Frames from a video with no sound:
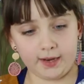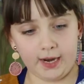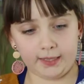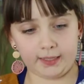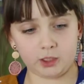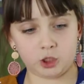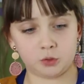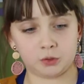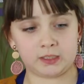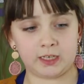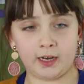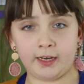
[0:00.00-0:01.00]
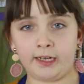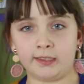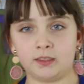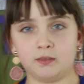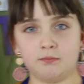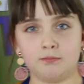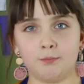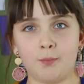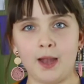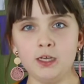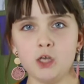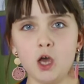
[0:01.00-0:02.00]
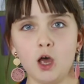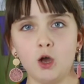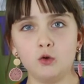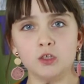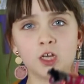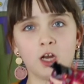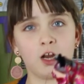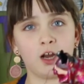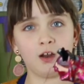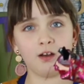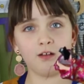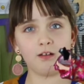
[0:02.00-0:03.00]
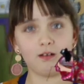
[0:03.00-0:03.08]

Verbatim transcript: I think she would say is, my toes hurt.